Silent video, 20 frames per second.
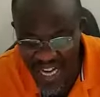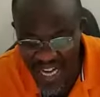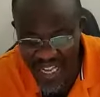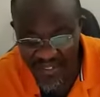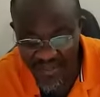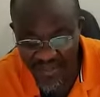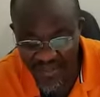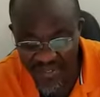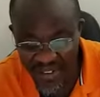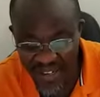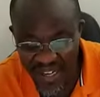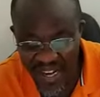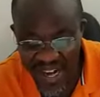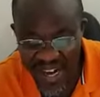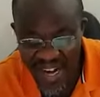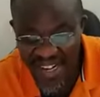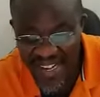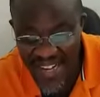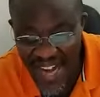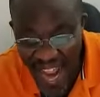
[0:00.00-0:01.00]
lived,
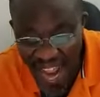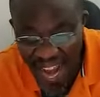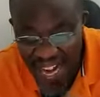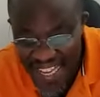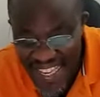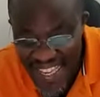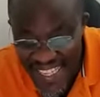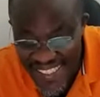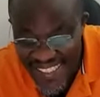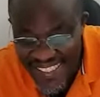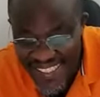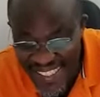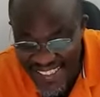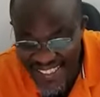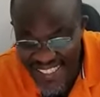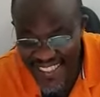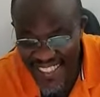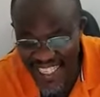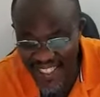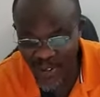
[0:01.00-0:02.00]
none is
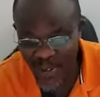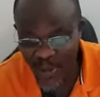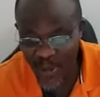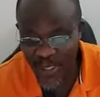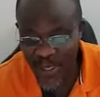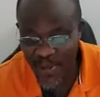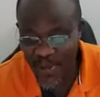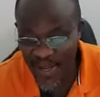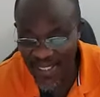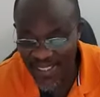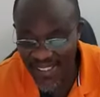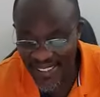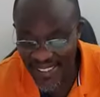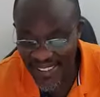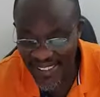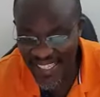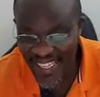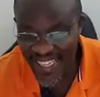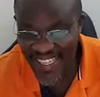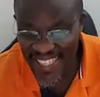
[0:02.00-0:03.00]
greater than John the
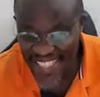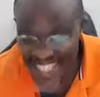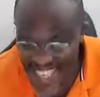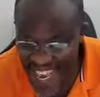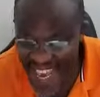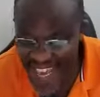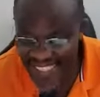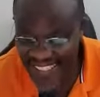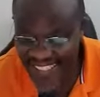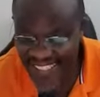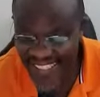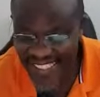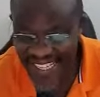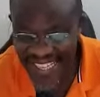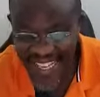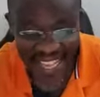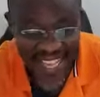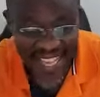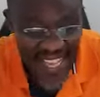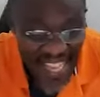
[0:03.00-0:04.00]
Baptist. Yet,
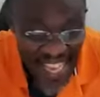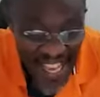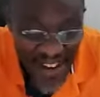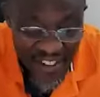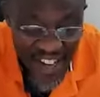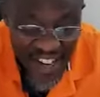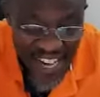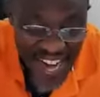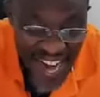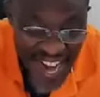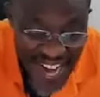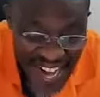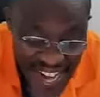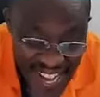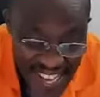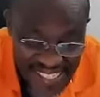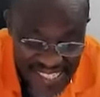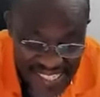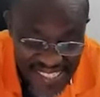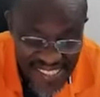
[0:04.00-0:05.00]
even the
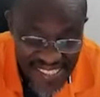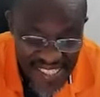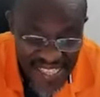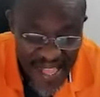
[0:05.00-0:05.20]
least